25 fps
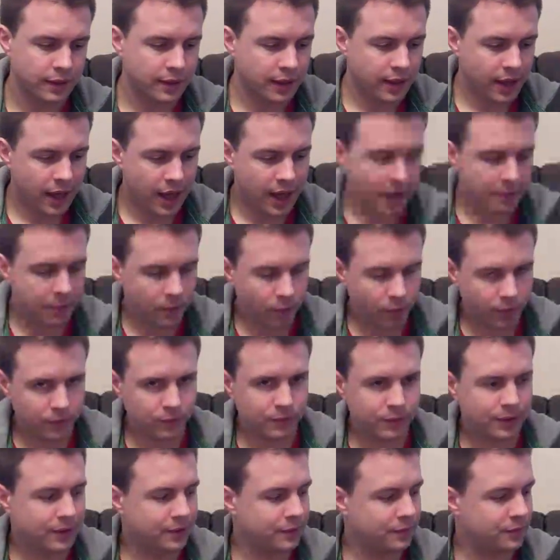But what I
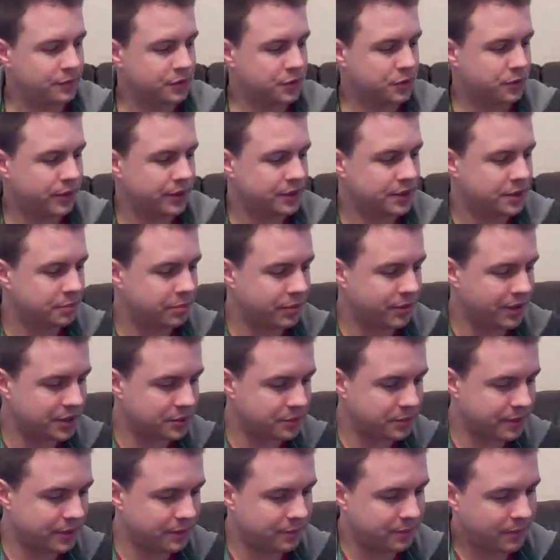really was quite surprised
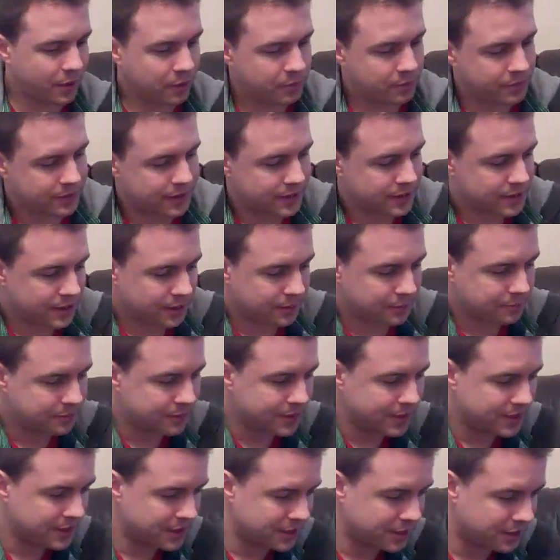when I opened this up, and
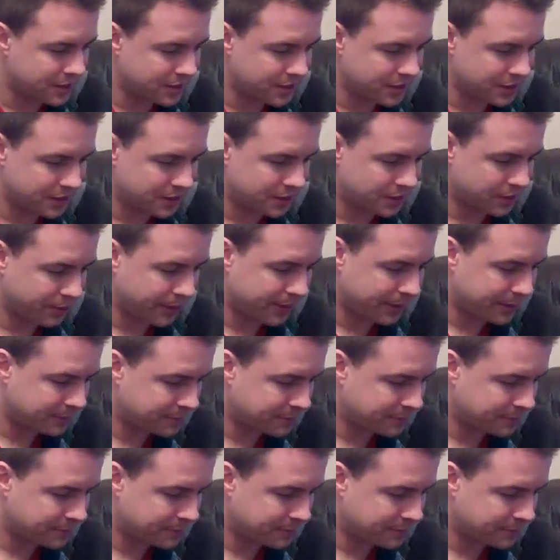this is great.